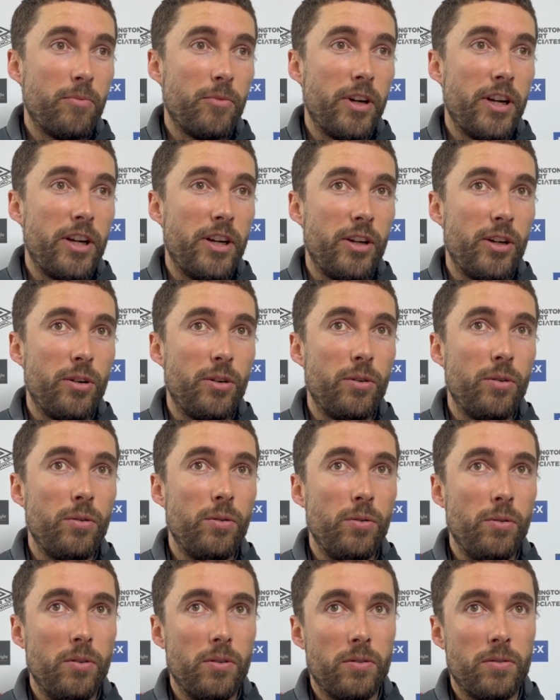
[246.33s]
We
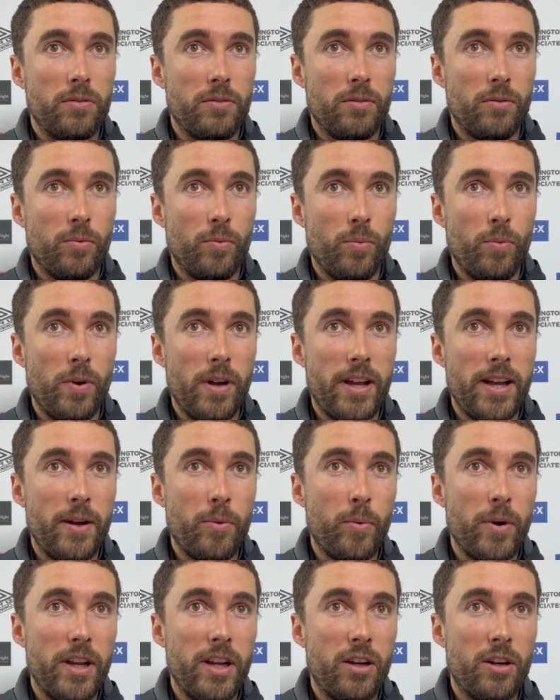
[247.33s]
knew where
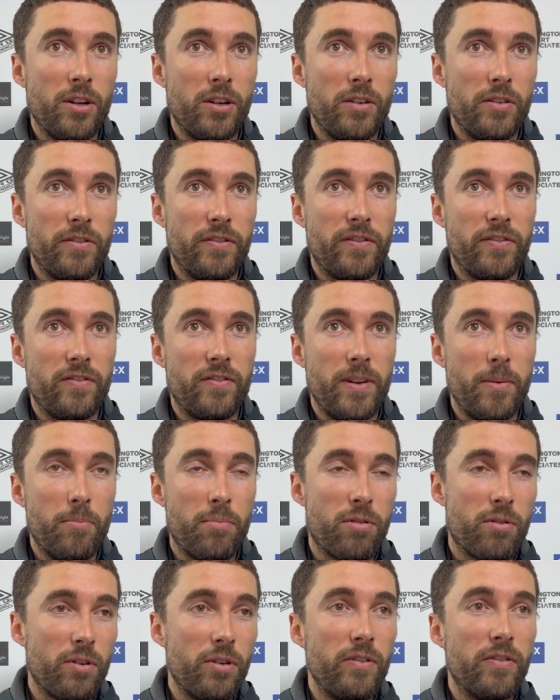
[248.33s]
we could have
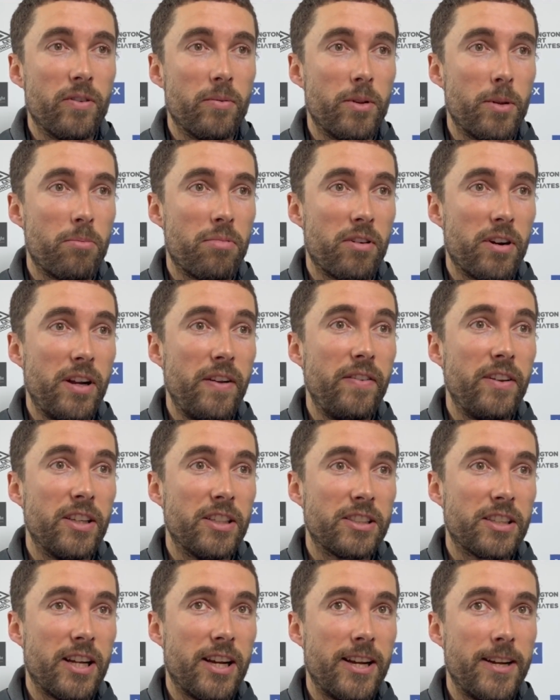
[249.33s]
improved from the
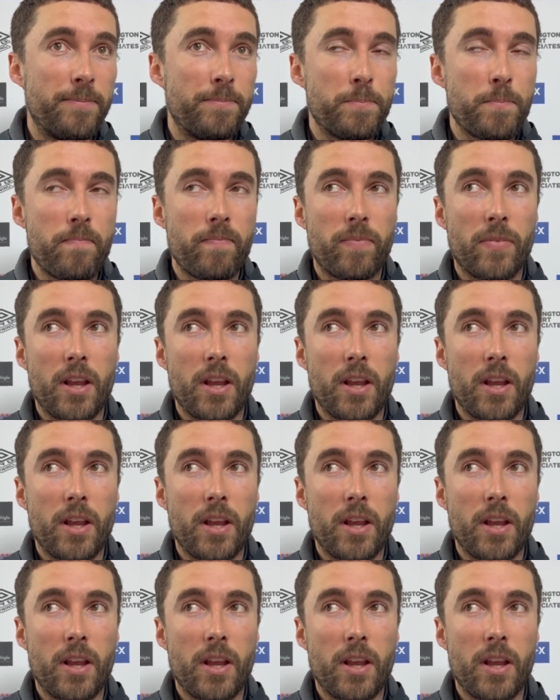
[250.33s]
previous game.